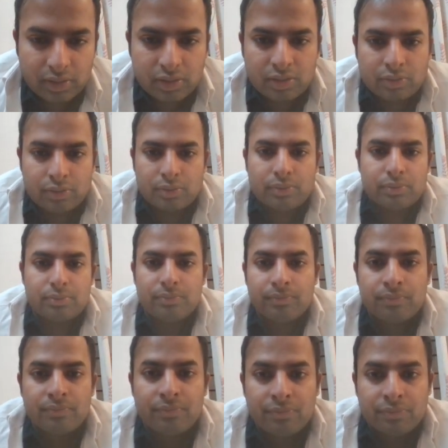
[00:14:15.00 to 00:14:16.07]
So
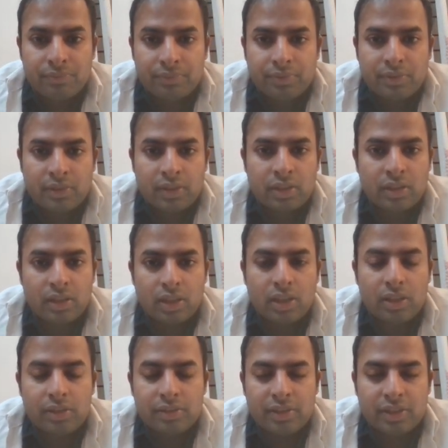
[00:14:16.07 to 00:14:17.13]

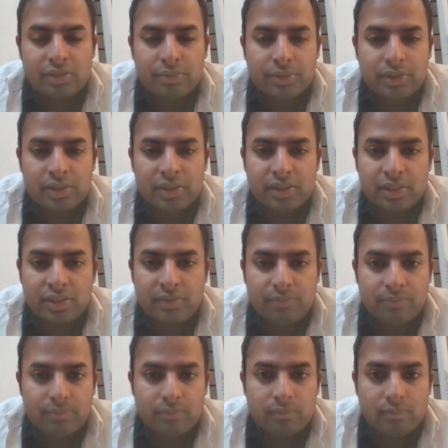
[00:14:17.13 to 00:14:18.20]
yeah, this was a
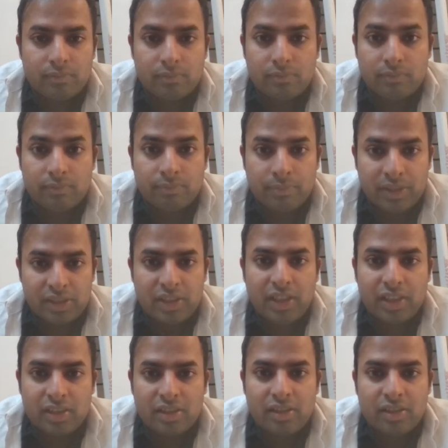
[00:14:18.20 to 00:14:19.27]

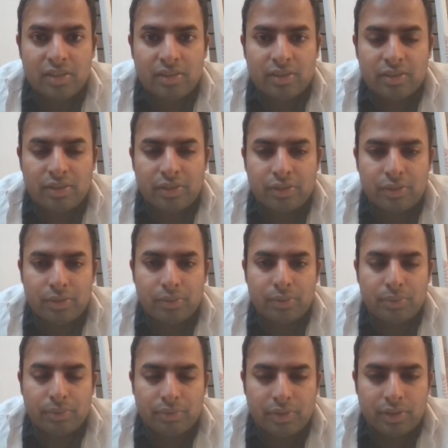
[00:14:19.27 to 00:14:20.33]
mistake.
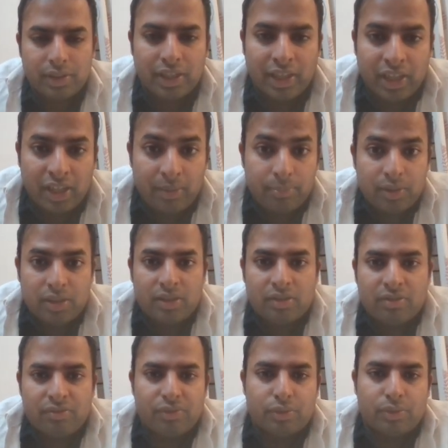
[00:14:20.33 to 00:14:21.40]
You aimed
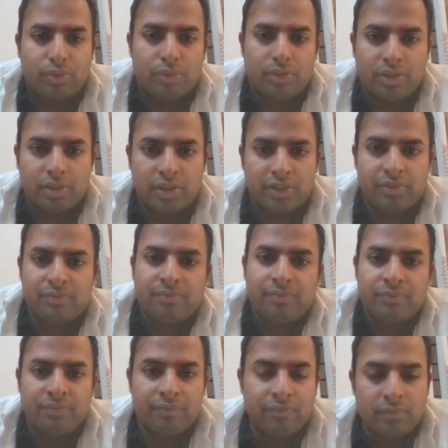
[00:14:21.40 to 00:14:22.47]
for
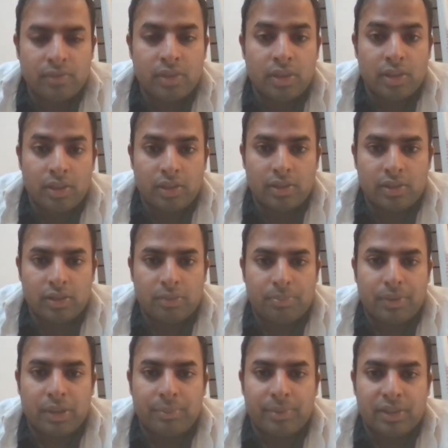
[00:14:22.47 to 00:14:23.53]
the
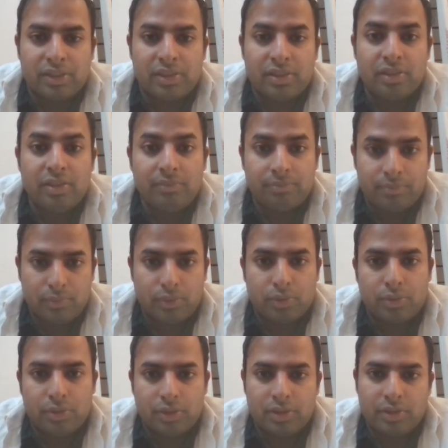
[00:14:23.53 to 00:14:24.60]
Prime Minister,
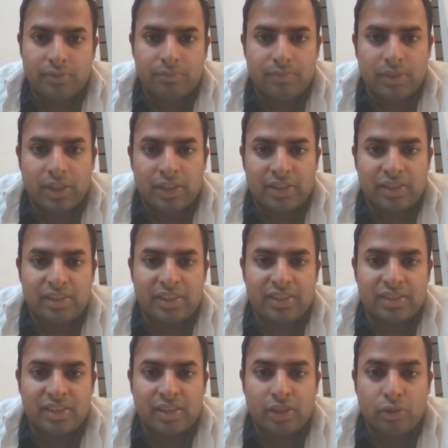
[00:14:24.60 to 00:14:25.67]
or as it
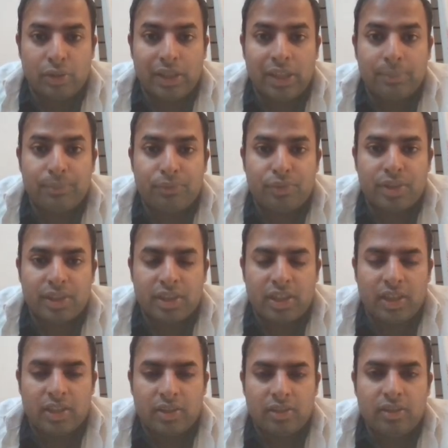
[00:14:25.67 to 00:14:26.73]
says, you aimed for the
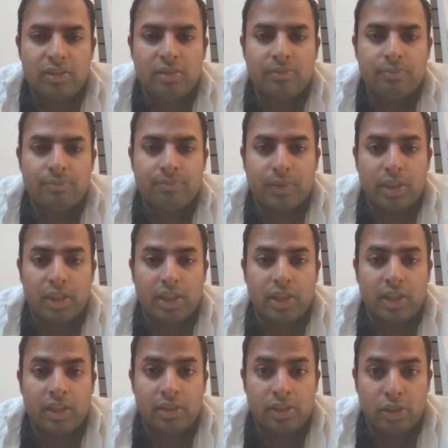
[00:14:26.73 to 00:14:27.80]
king,
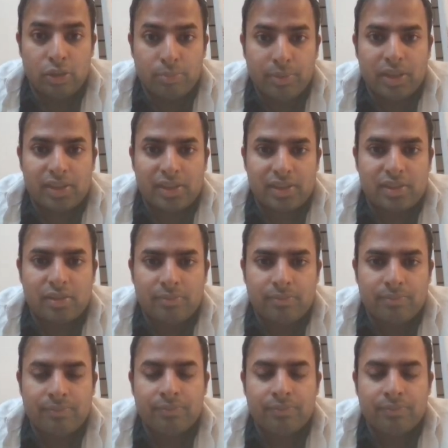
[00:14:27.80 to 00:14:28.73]
and you missed.